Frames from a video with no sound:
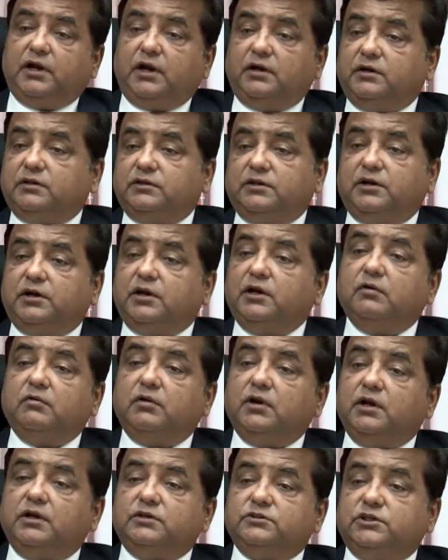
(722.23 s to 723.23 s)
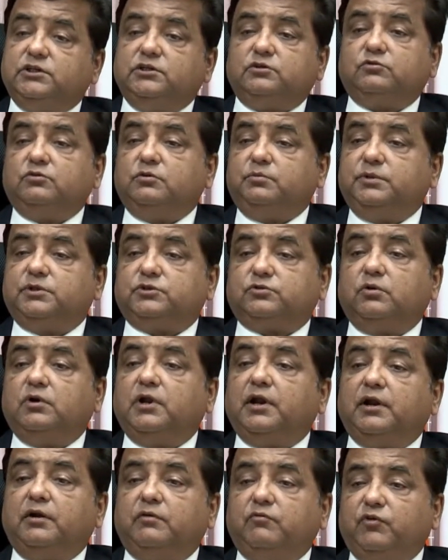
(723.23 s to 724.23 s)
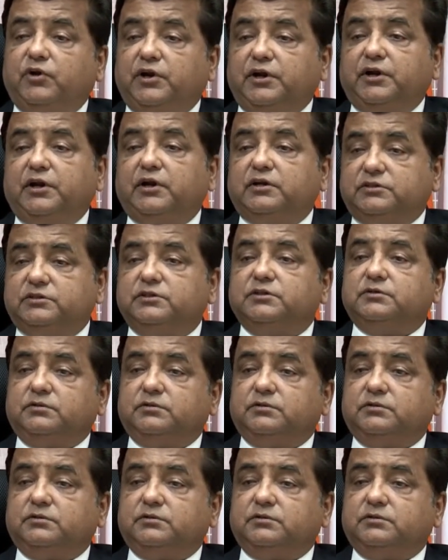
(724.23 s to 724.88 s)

Under the renewable energy, it could be solar and wind energy.